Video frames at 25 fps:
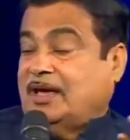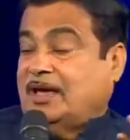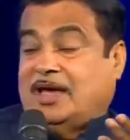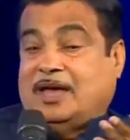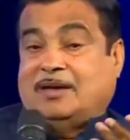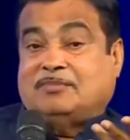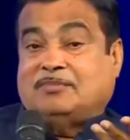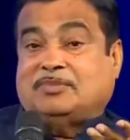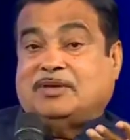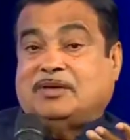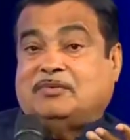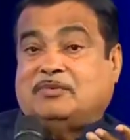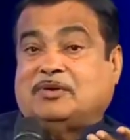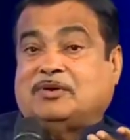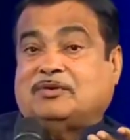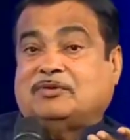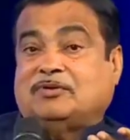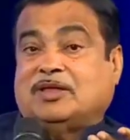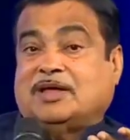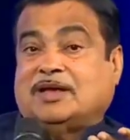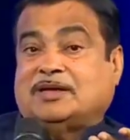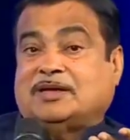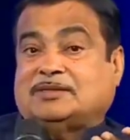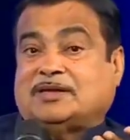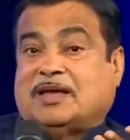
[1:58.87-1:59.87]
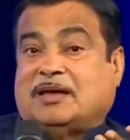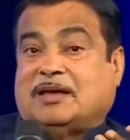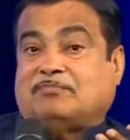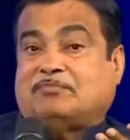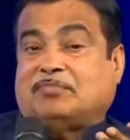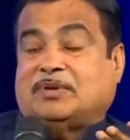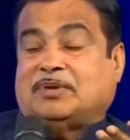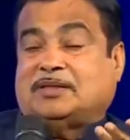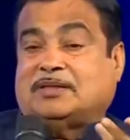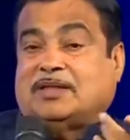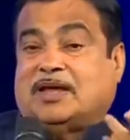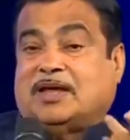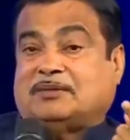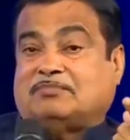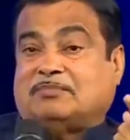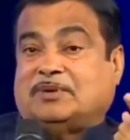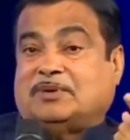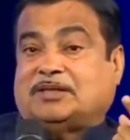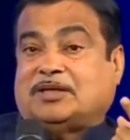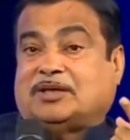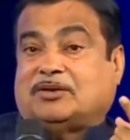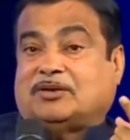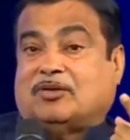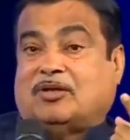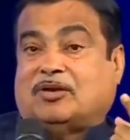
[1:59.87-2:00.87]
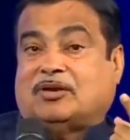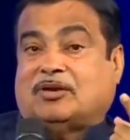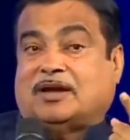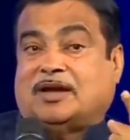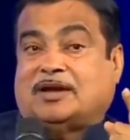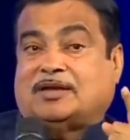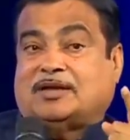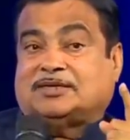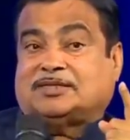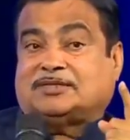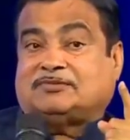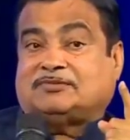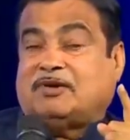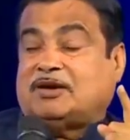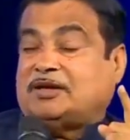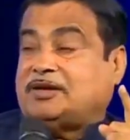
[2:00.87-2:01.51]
I am giving you the example that methanol rate is